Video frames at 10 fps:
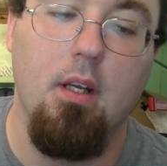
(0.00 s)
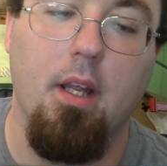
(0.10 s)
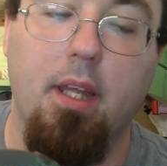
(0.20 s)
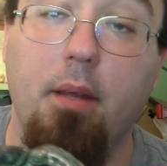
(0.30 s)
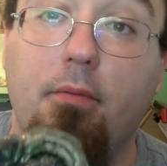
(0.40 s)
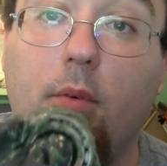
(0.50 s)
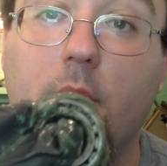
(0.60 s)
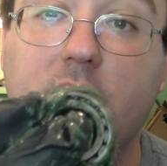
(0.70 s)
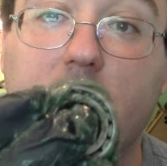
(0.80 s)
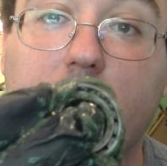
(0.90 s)
I keep
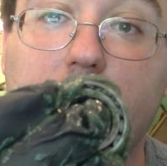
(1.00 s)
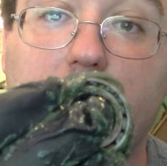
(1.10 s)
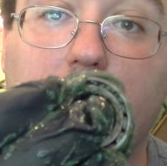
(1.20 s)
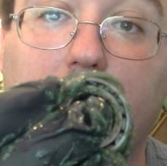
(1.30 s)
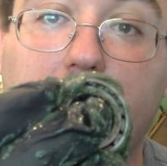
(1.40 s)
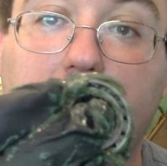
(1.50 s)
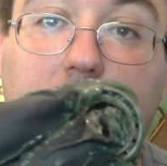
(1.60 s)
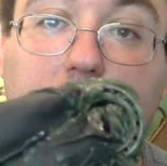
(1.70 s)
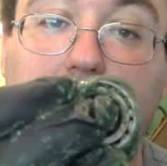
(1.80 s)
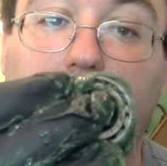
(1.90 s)
forcing it until it actually
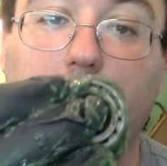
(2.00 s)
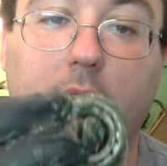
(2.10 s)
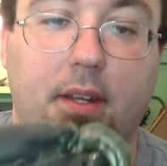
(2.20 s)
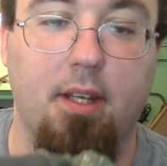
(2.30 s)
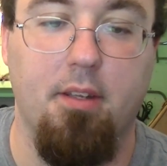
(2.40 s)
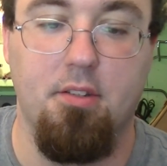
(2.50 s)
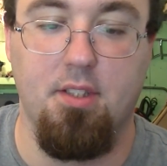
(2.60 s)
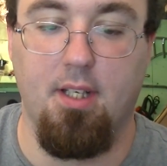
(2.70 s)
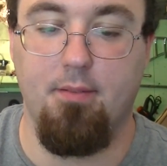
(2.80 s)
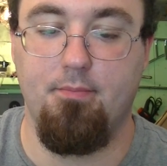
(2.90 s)
comes all the way out the other
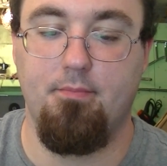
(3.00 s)
side.